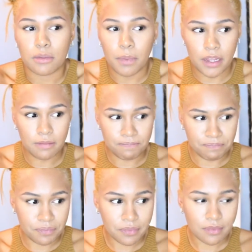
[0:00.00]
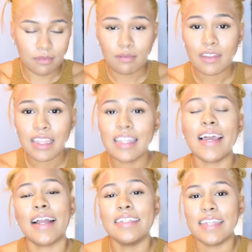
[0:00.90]
But
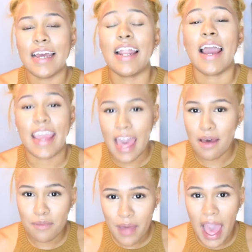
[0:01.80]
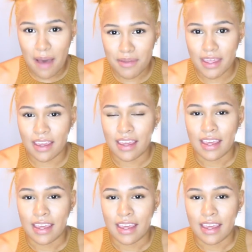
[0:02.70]
like I said, I am happy